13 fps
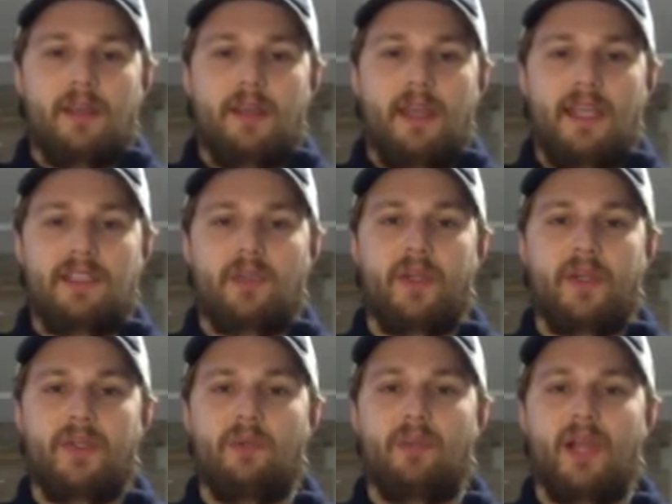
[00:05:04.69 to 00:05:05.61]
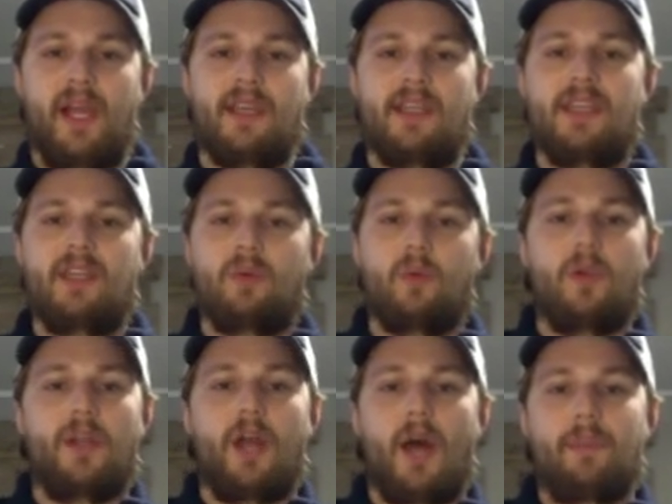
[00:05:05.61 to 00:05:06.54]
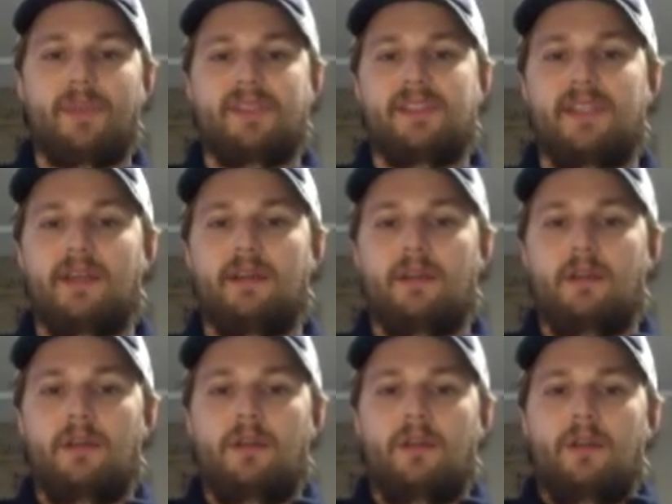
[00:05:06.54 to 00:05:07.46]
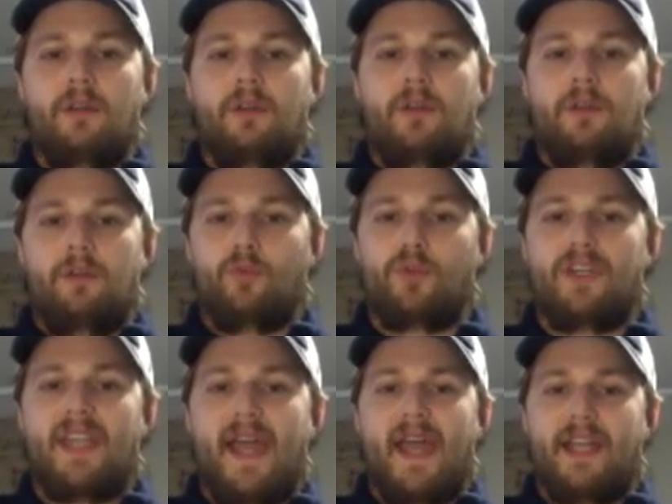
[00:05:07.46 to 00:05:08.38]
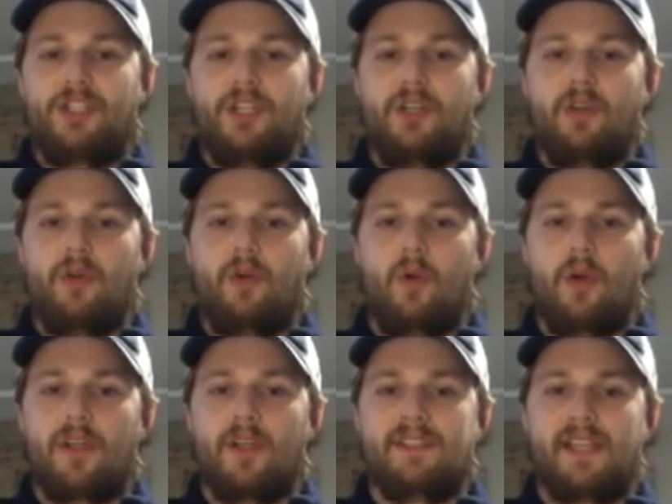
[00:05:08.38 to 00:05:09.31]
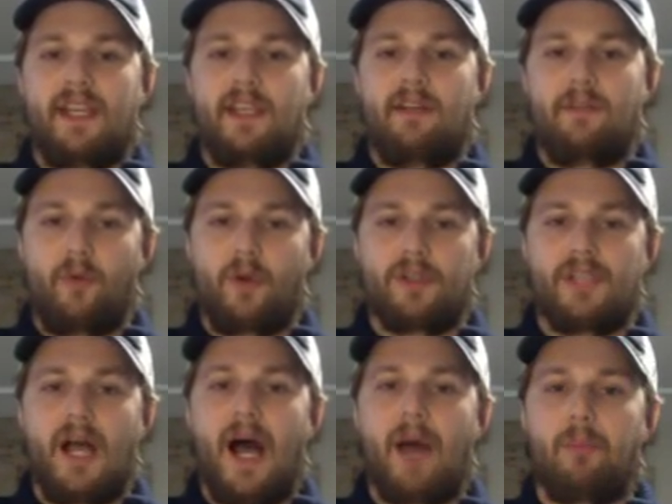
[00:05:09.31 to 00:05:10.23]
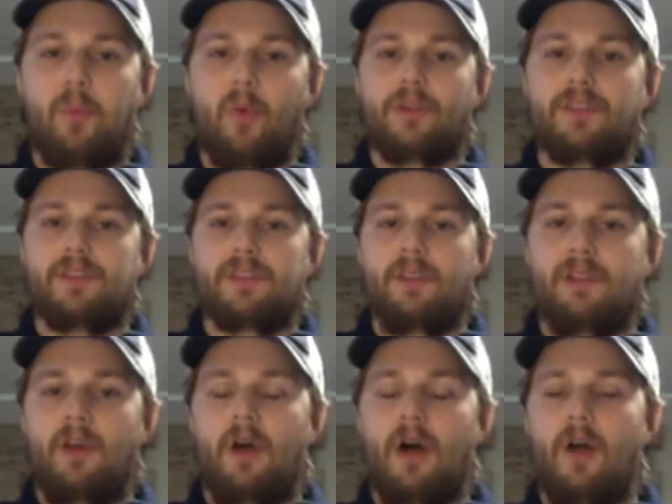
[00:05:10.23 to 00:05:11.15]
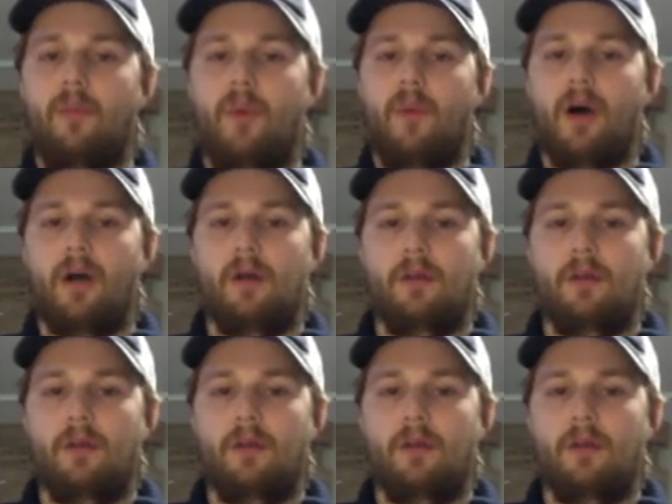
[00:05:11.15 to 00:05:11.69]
It's going to apply an equal and opposite reaction or a second force upwards on the ball,